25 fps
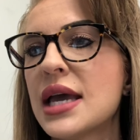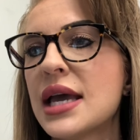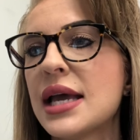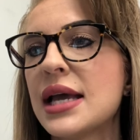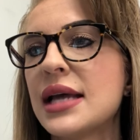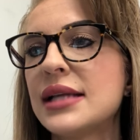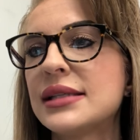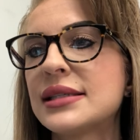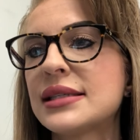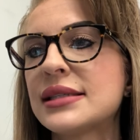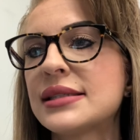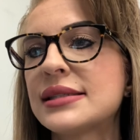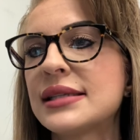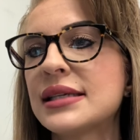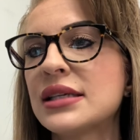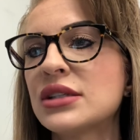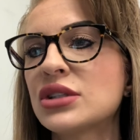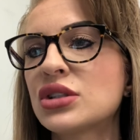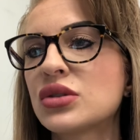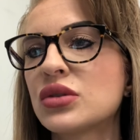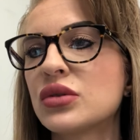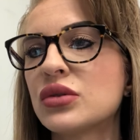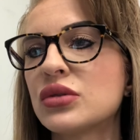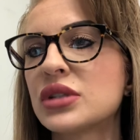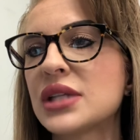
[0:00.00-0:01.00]
It's
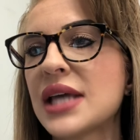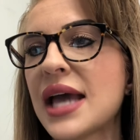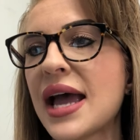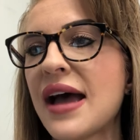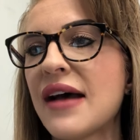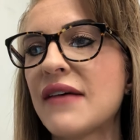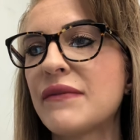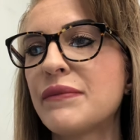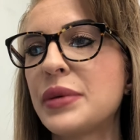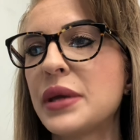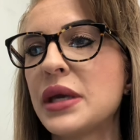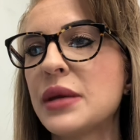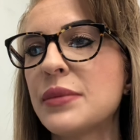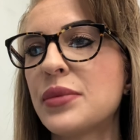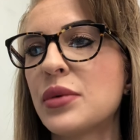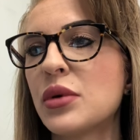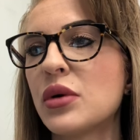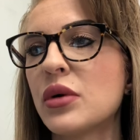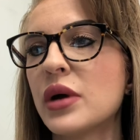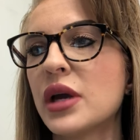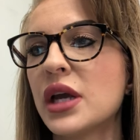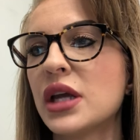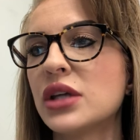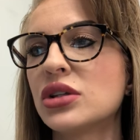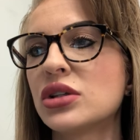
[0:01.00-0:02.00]
essential to have
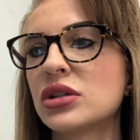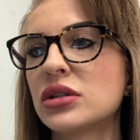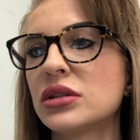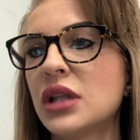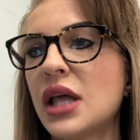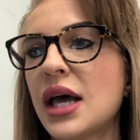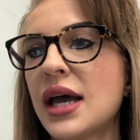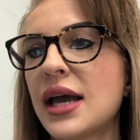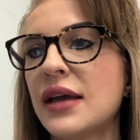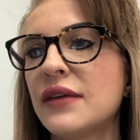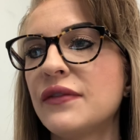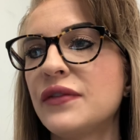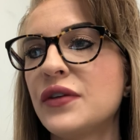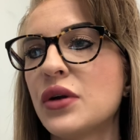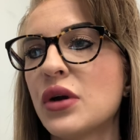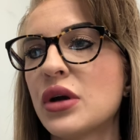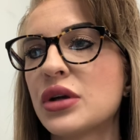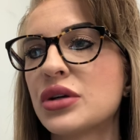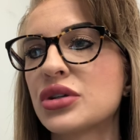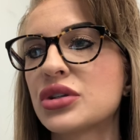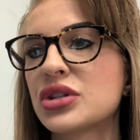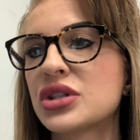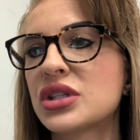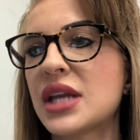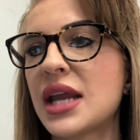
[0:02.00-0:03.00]
people in your life who
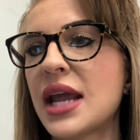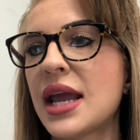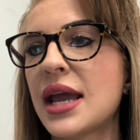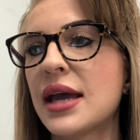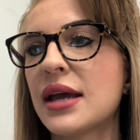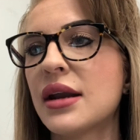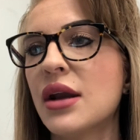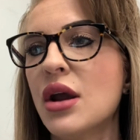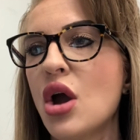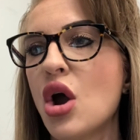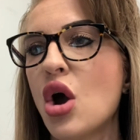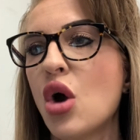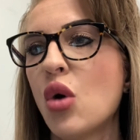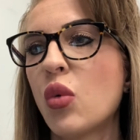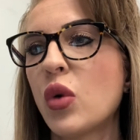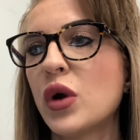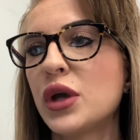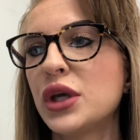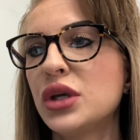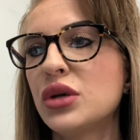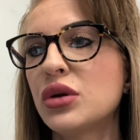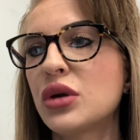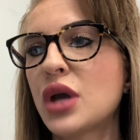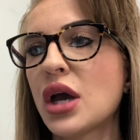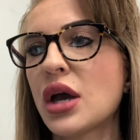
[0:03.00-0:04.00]
understand what
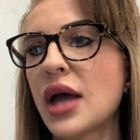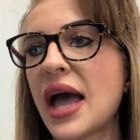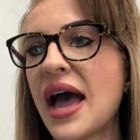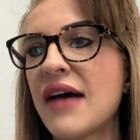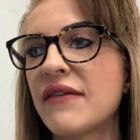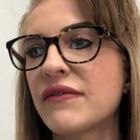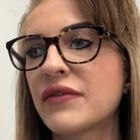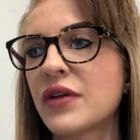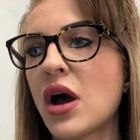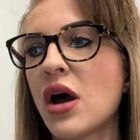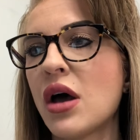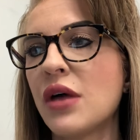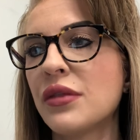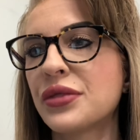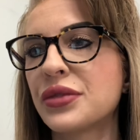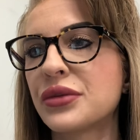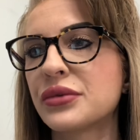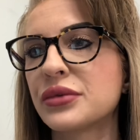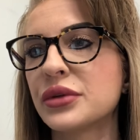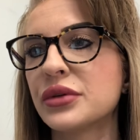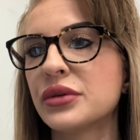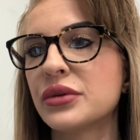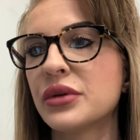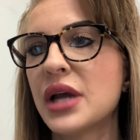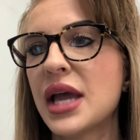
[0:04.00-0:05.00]
you have gone
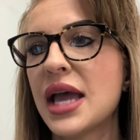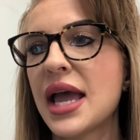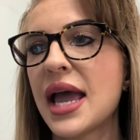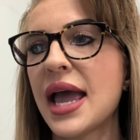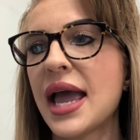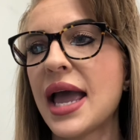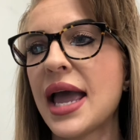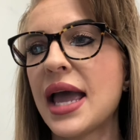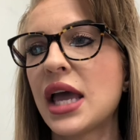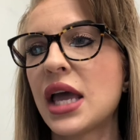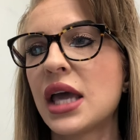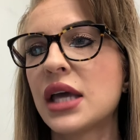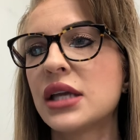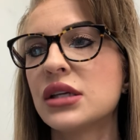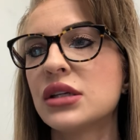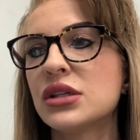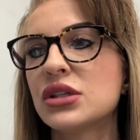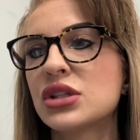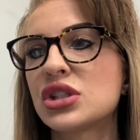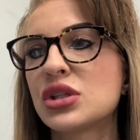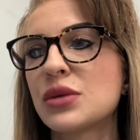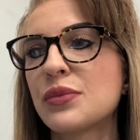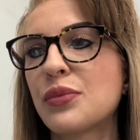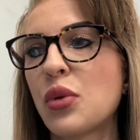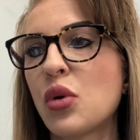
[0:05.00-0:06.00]
through and
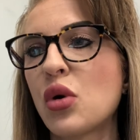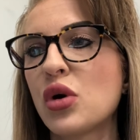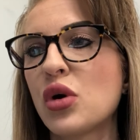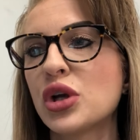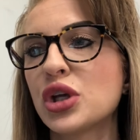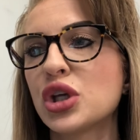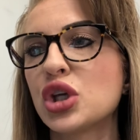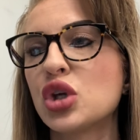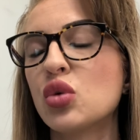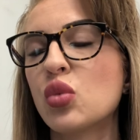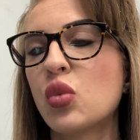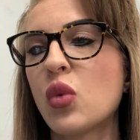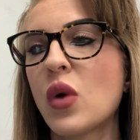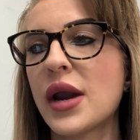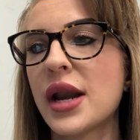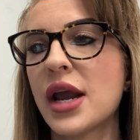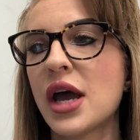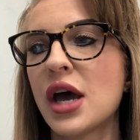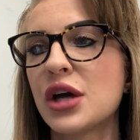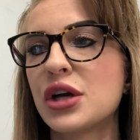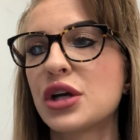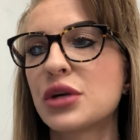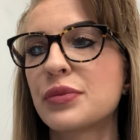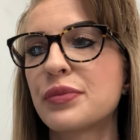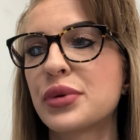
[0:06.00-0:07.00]
support you
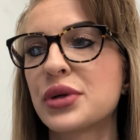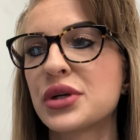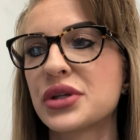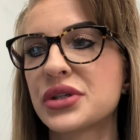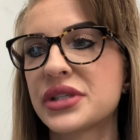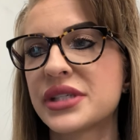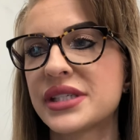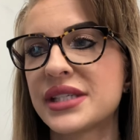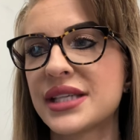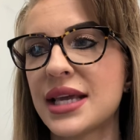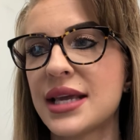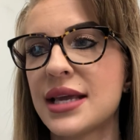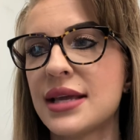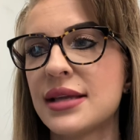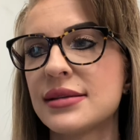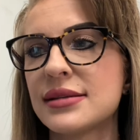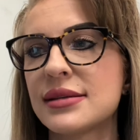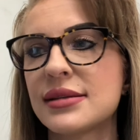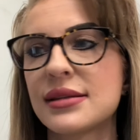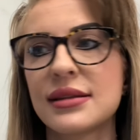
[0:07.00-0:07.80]
100%.